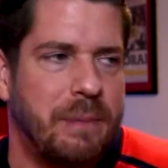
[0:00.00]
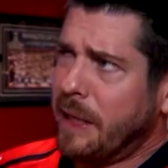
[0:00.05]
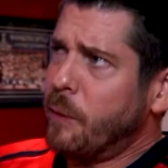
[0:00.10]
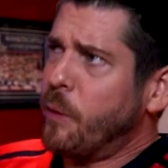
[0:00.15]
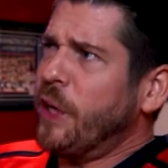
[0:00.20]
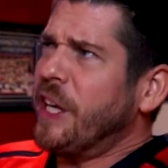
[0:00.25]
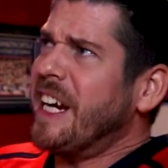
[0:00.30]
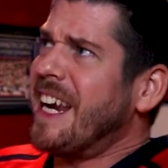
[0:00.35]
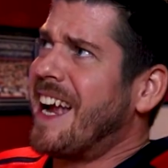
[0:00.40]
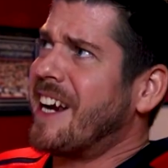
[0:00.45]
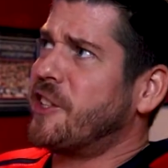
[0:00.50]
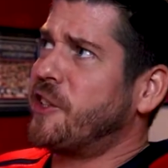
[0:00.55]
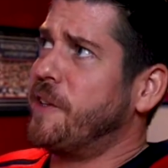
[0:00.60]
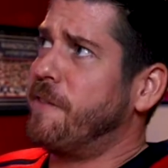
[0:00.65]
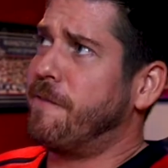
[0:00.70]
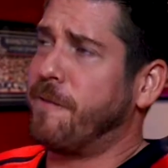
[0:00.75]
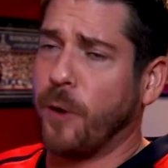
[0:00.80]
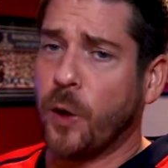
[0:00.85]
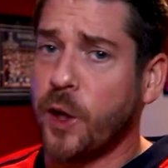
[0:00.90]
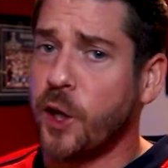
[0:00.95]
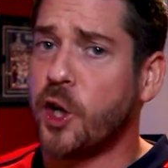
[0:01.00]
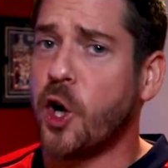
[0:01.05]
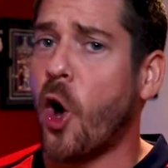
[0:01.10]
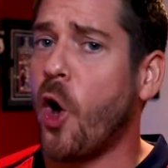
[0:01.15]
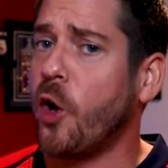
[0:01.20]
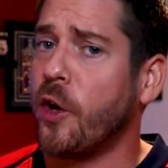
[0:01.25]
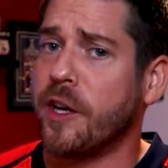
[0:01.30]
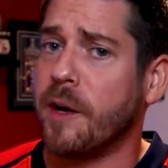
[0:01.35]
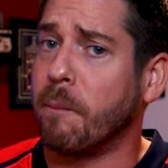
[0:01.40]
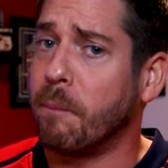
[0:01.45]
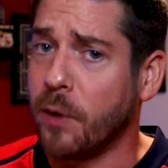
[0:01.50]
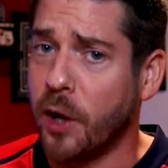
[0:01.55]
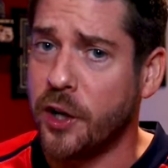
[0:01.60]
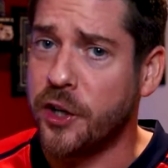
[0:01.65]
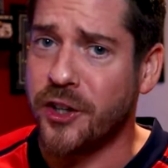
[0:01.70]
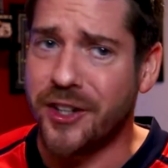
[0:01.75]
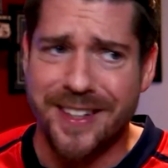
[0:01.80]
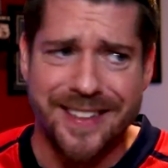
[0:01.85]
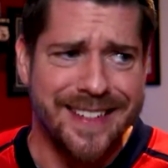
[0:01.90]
but I wouldn't actually fully call it a blunder.